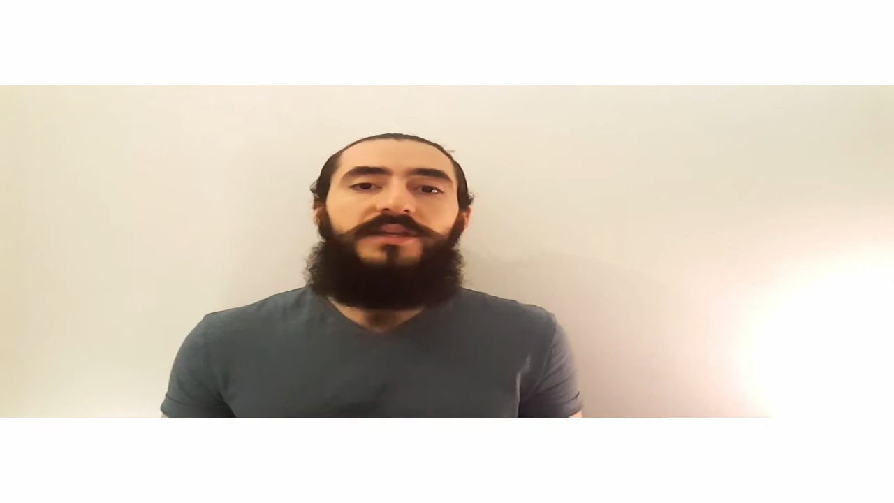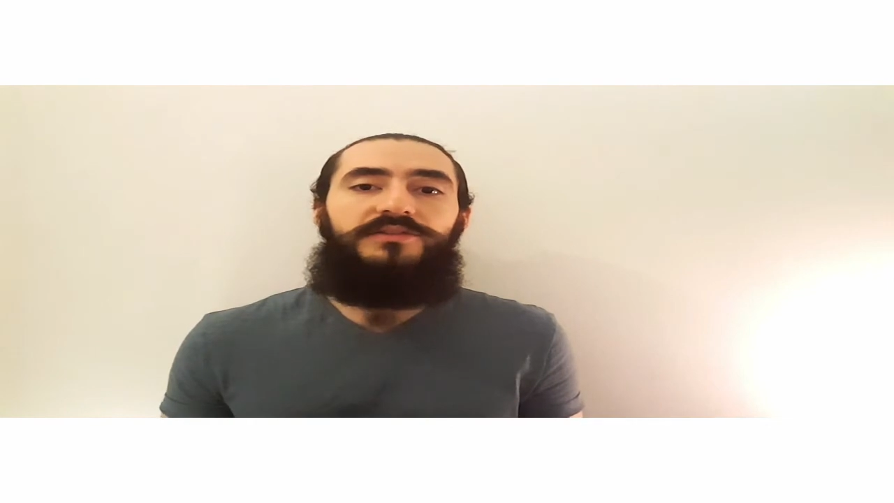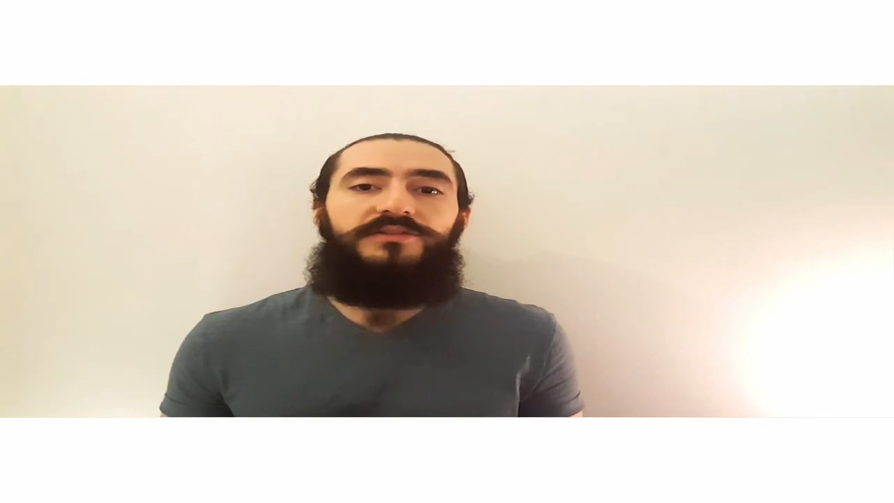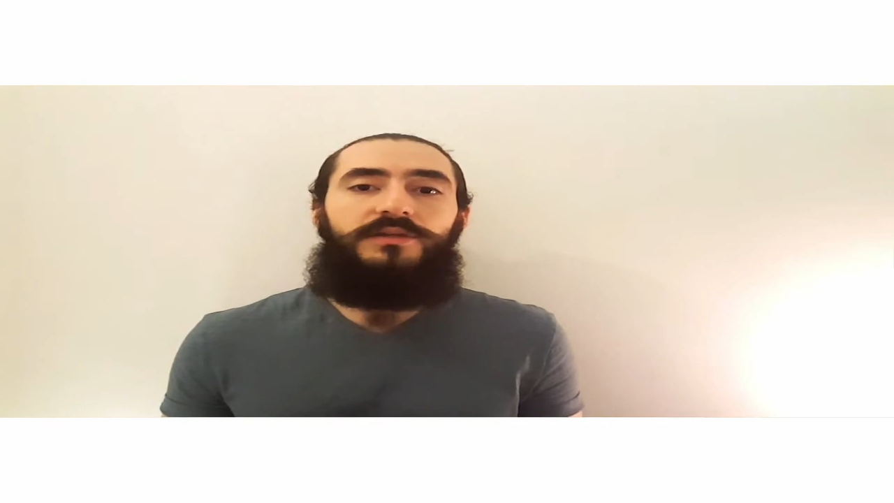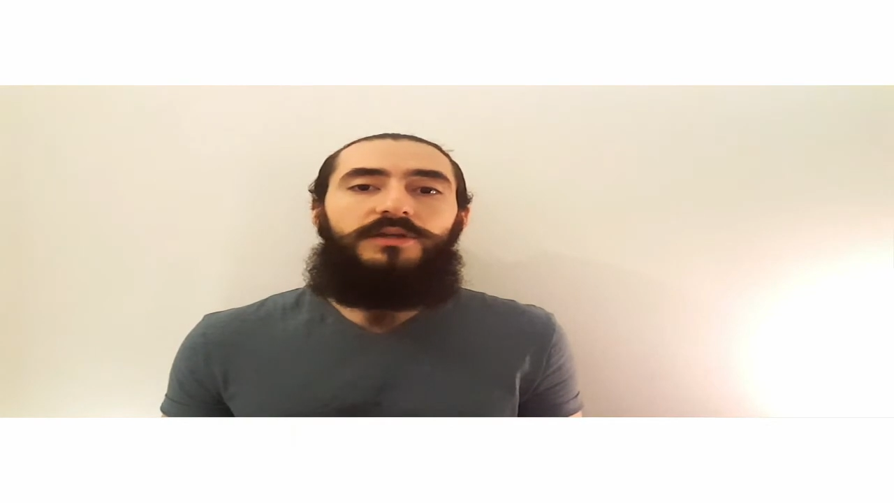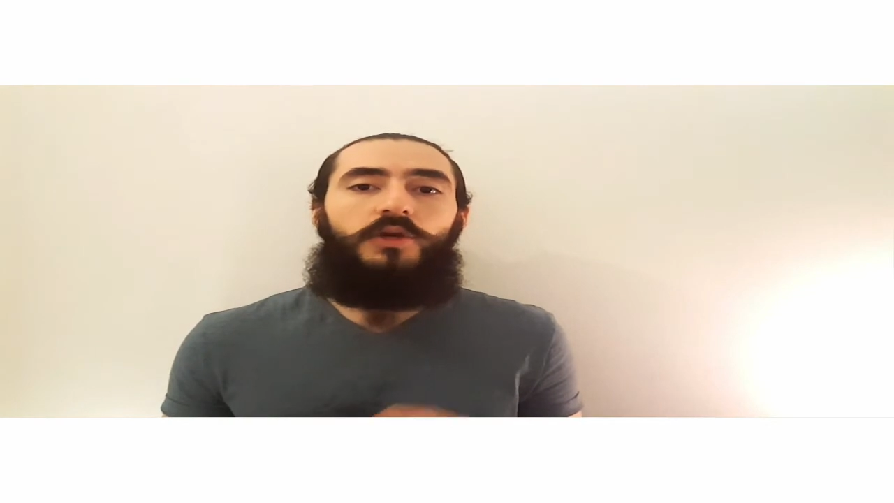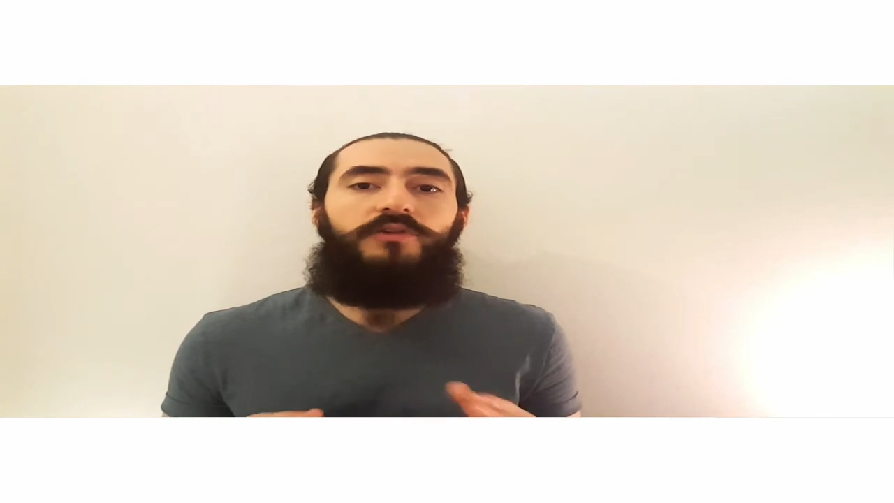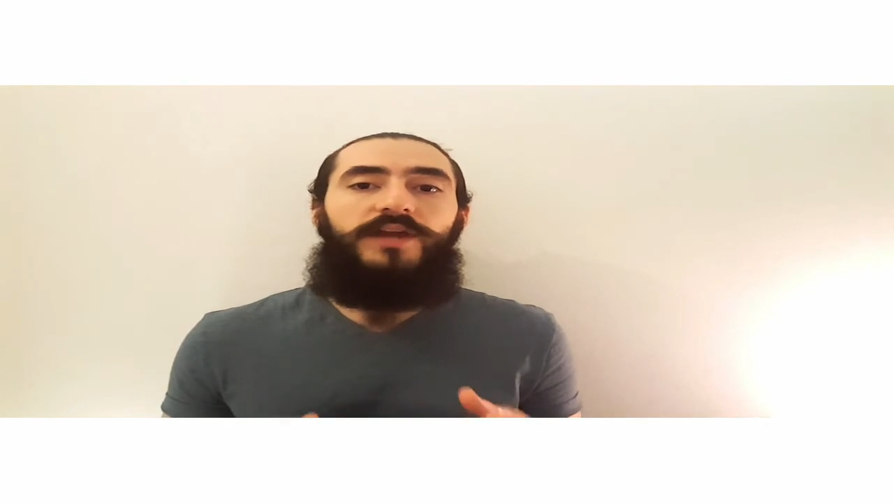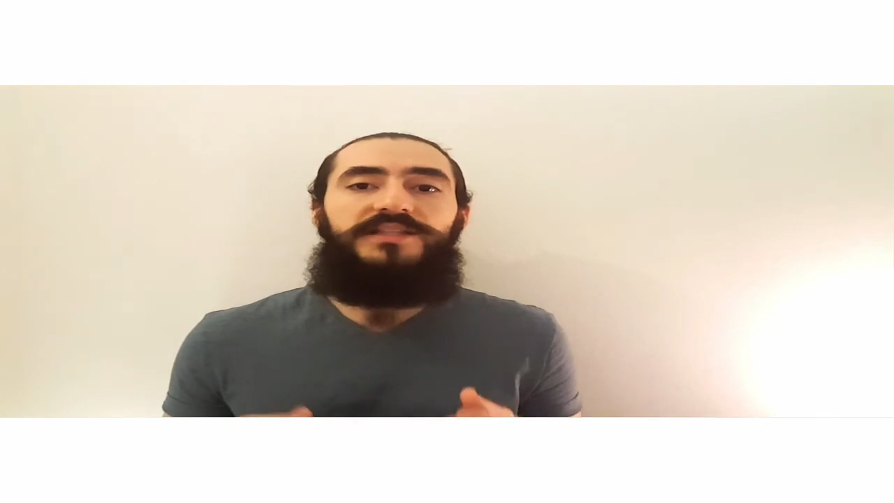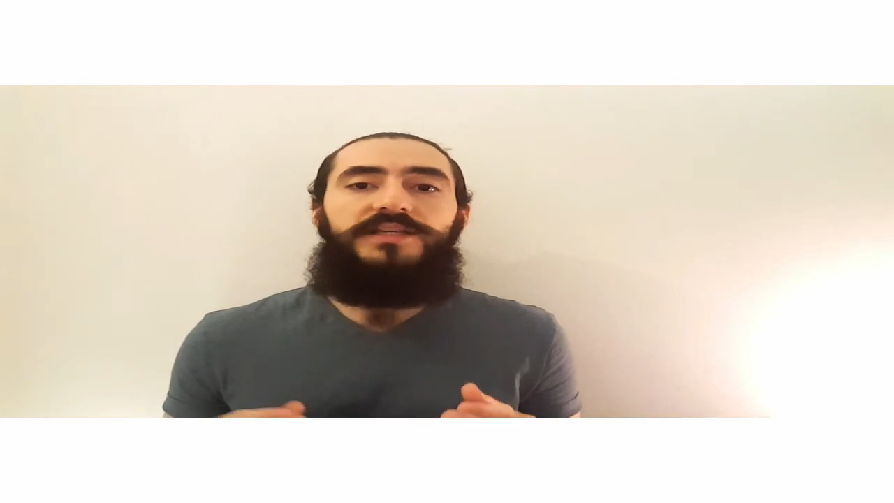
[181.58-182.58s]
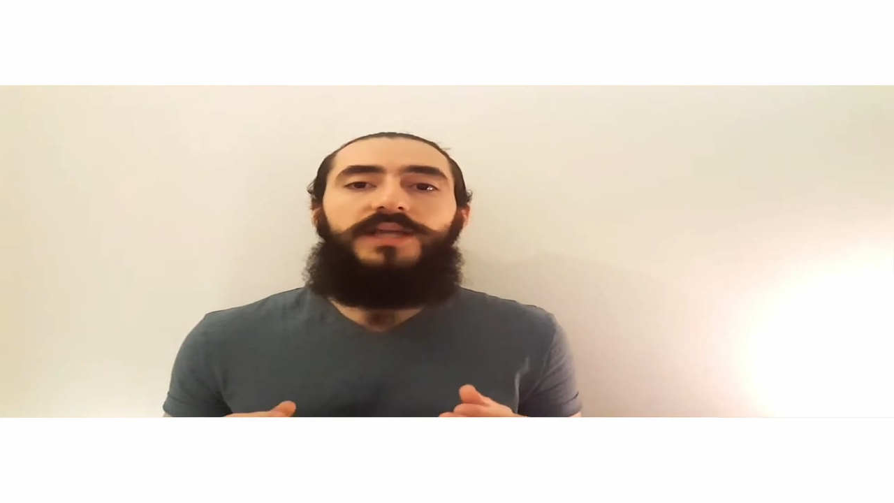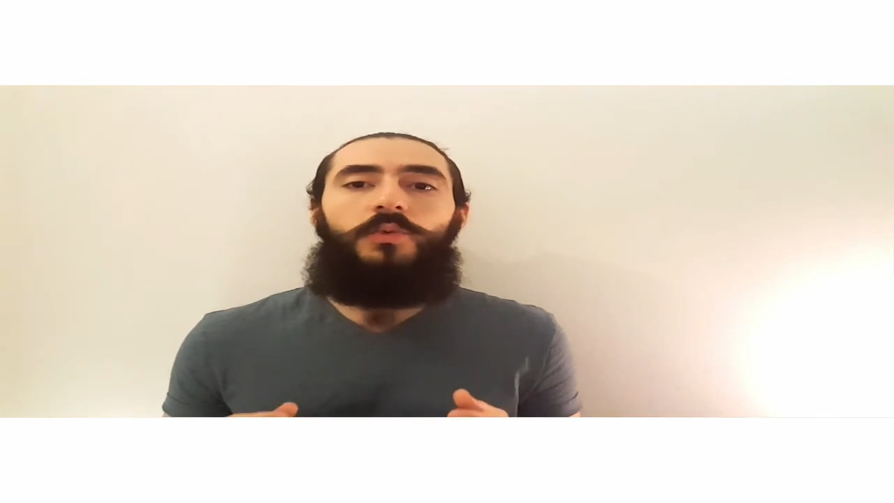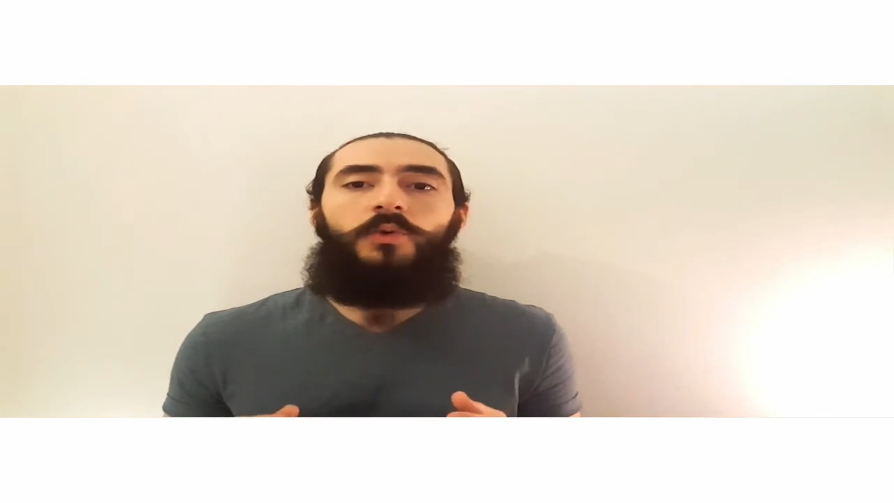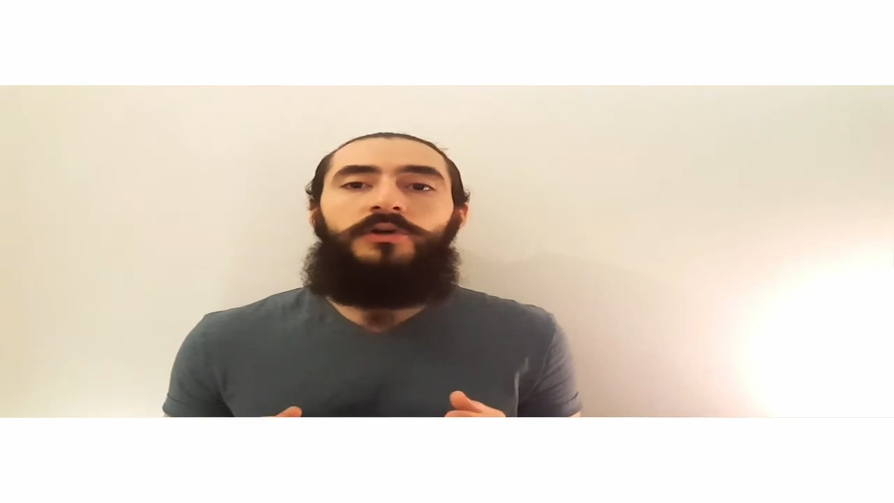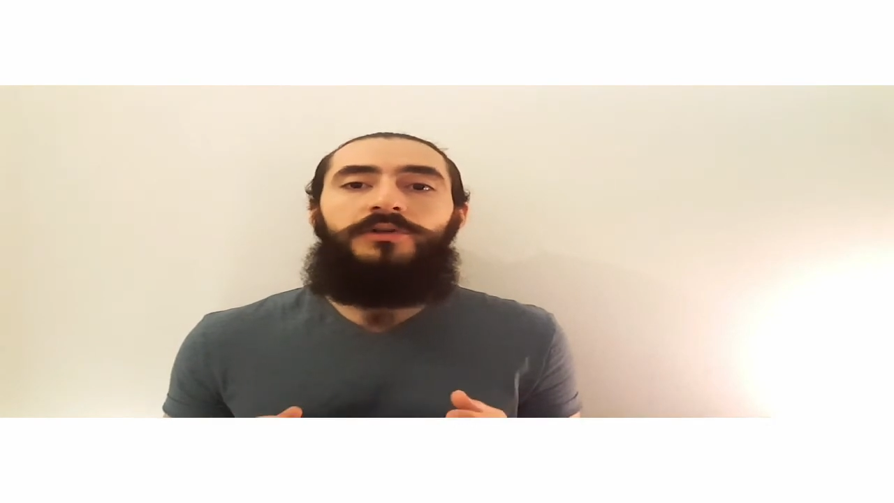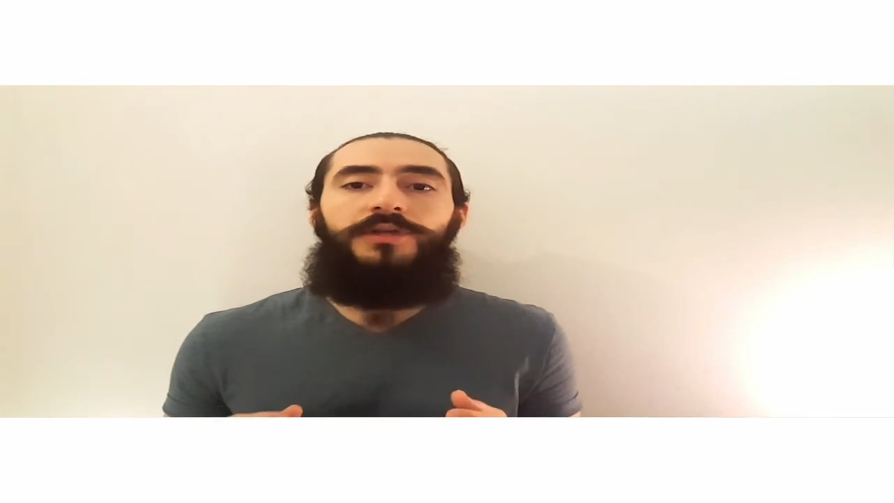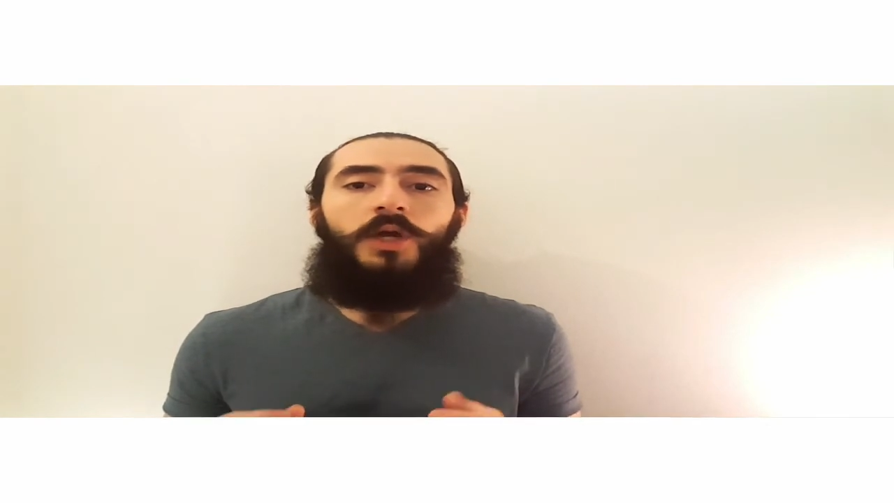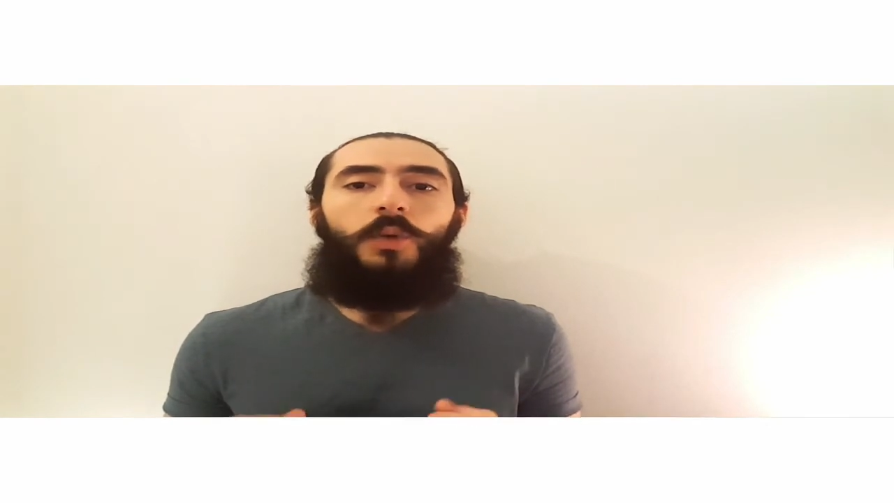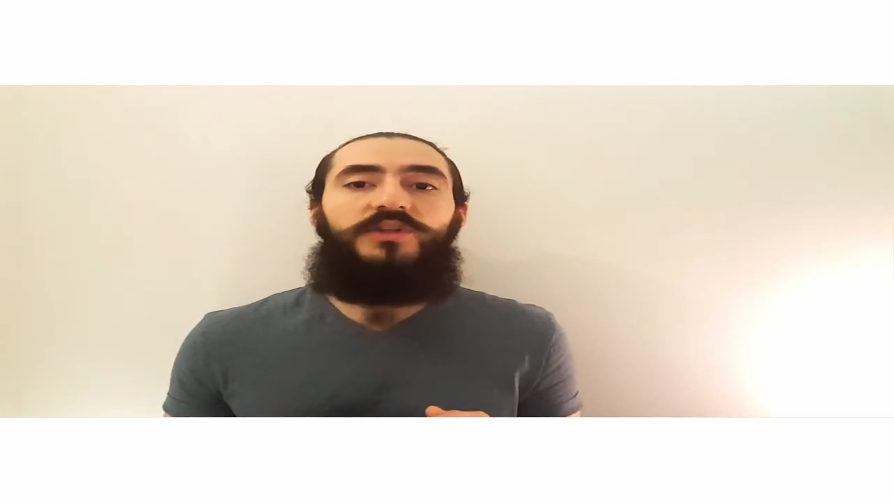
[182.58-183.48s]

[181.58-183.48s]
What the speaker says: ways, creating a word